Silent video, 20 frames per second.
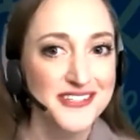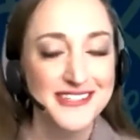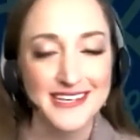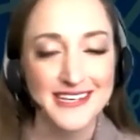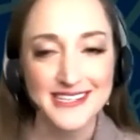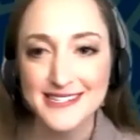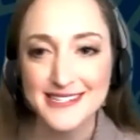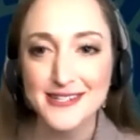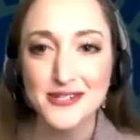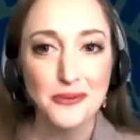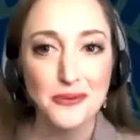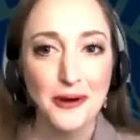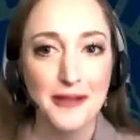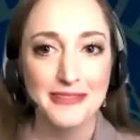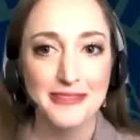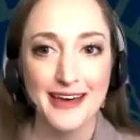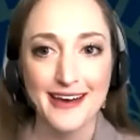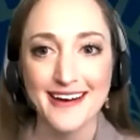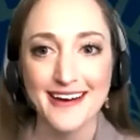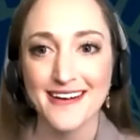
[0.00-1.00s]
They still want
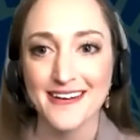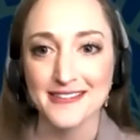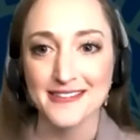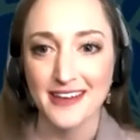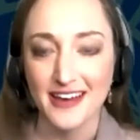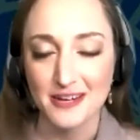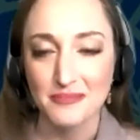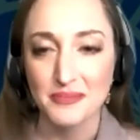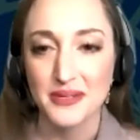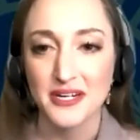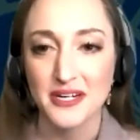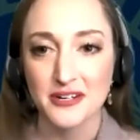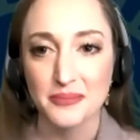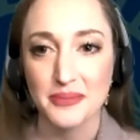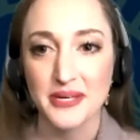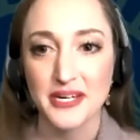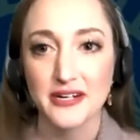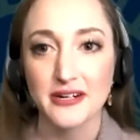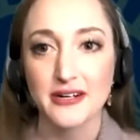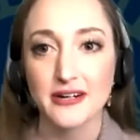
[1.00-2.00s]
that online
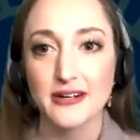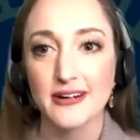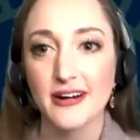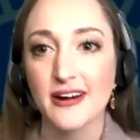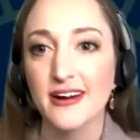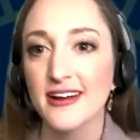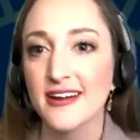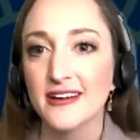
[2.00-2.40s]
peer-to-peer